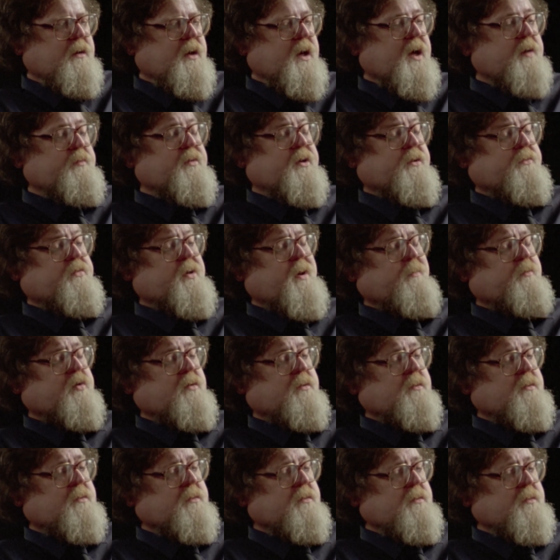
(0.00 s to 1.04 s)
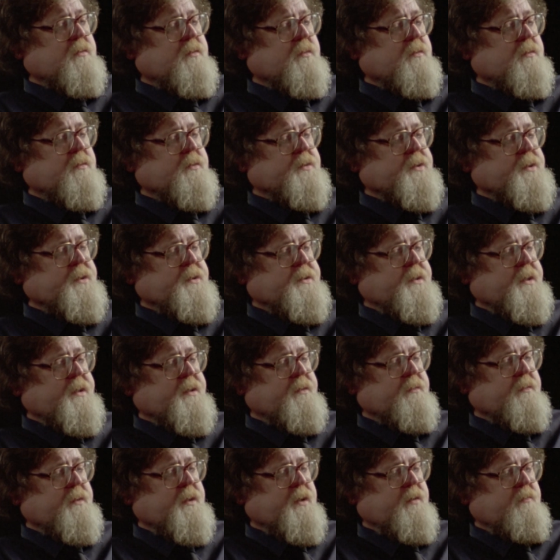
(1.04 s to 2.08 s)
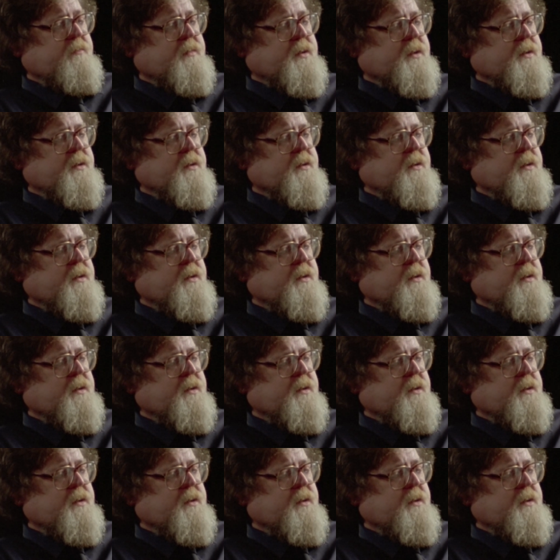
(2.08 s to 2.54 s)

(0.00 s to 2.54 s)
I'm in trouble, she said to him.